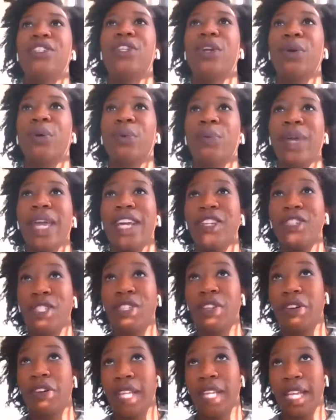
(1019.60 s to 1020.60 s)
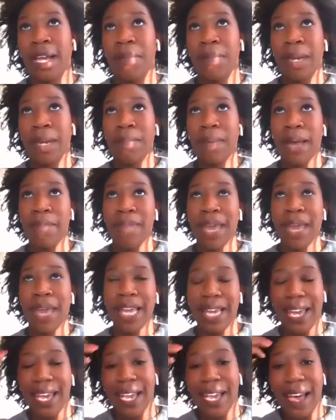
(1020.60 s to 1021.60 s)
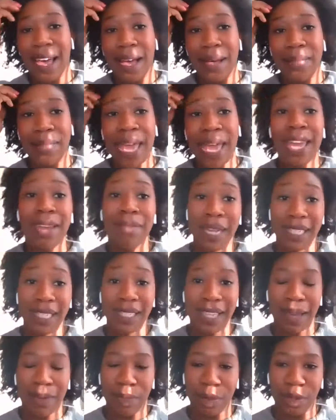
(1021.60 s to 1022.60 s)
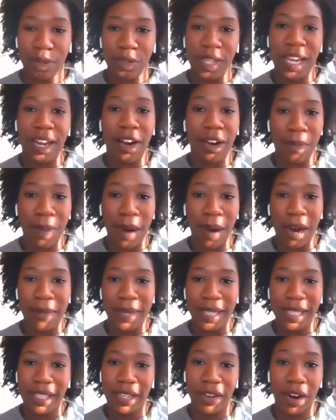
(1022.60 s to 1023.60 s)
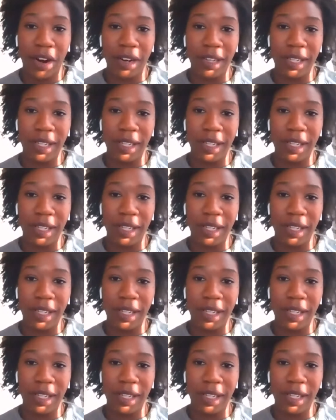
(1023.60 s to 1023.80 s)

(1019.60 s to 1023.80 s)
So we actually started a company by making um, handmade samples in our apartments in